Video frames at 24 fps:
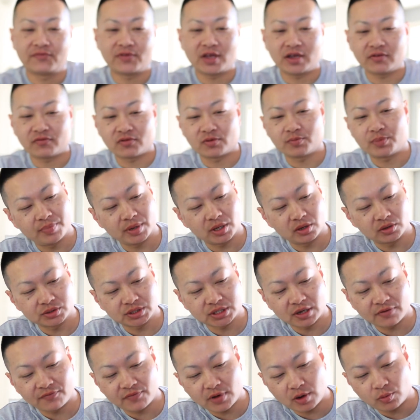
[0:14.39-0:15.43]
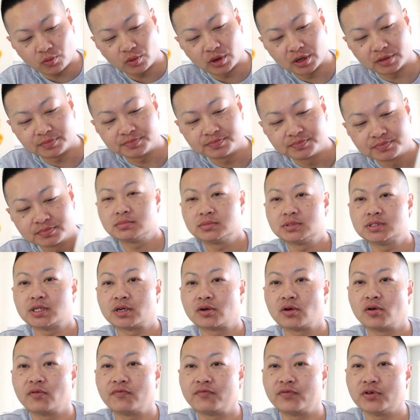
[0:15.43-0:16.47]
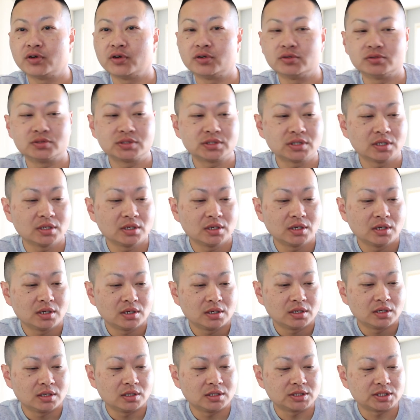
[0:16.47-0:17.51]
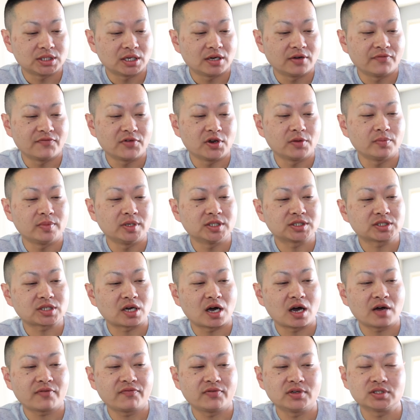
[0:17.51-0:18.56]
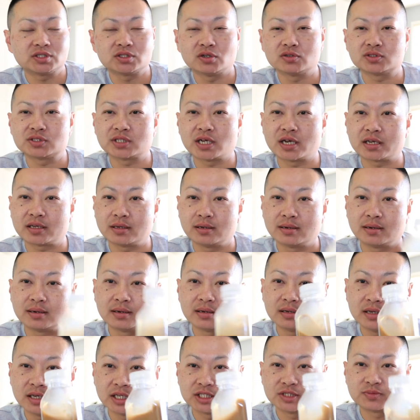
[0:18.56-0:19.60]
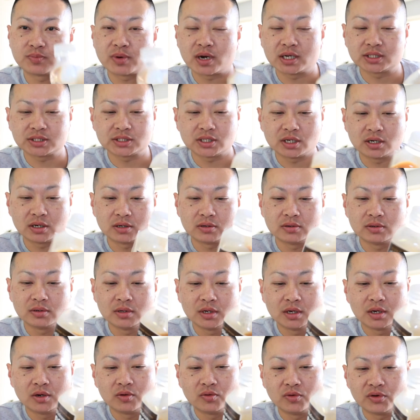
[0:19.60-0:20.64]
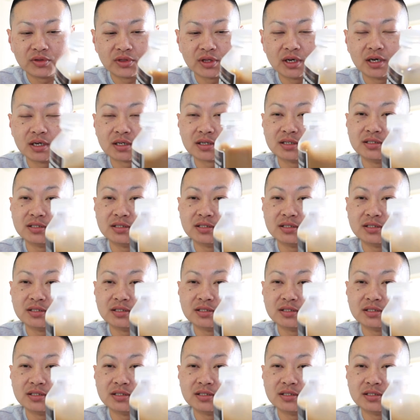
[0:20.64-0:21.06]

a favor and pick yourself up one. It's at Whole Foods. It's uh, Vietnamese coffee, so it's like a uh, espresso with uh,